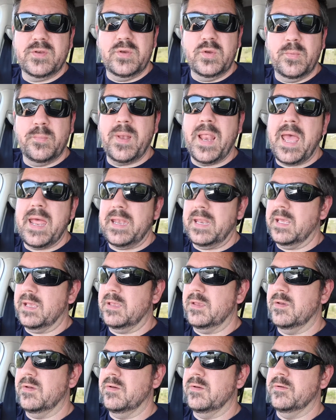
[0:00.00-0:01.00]
to do
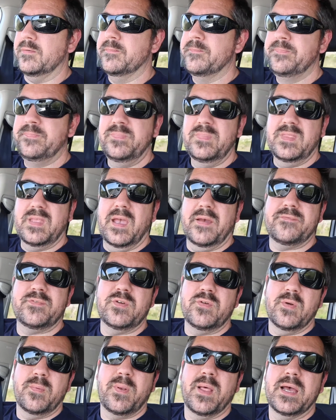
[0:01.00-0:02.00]
planning, you have
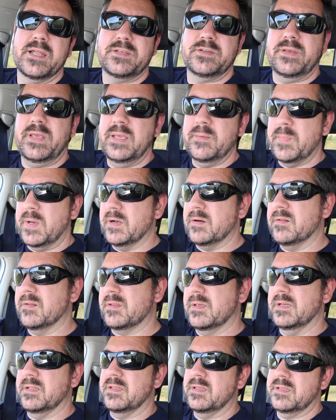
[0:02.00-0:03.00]
to reply to
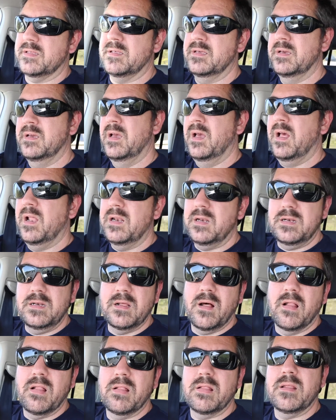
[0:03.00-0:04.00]
emails. It's
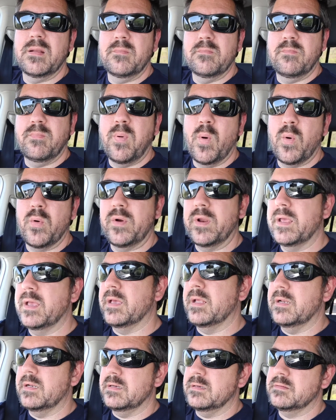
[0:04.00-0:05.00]
dull and
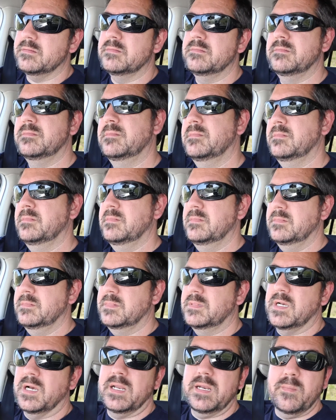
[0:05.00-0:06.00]
boring
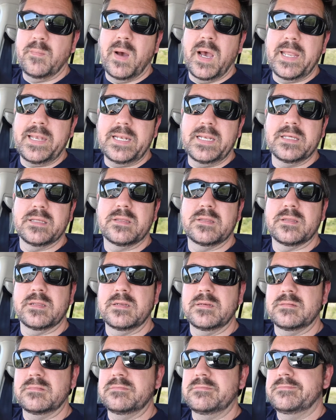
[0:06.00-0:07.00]
and kind of mindless,
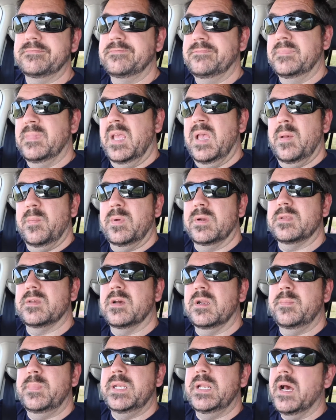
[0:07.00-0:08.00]
but it's
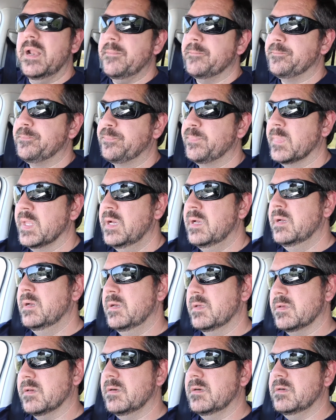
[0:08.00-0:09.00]
got to be done.
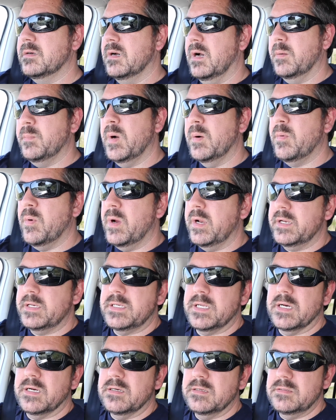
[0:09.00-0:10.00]
So I'm on my way to
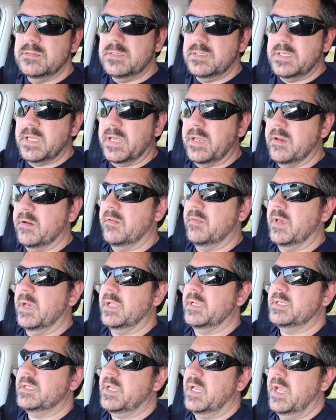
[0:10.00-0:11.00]
town to take care of
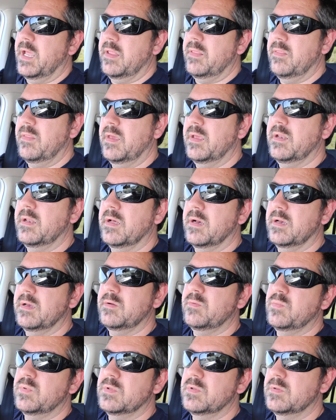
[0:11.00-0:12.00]
that, and then
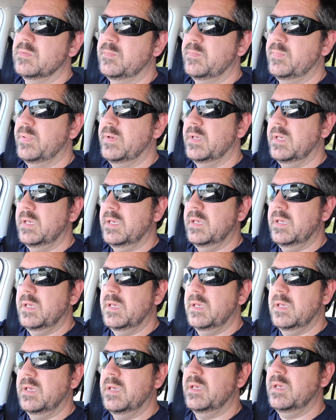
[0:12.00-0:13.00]
I will
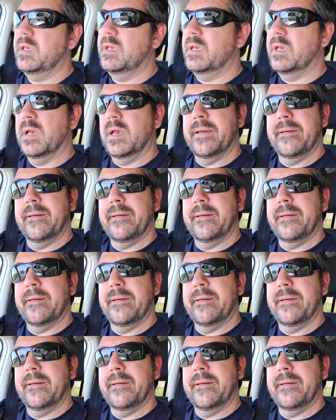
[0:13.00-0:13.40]
be,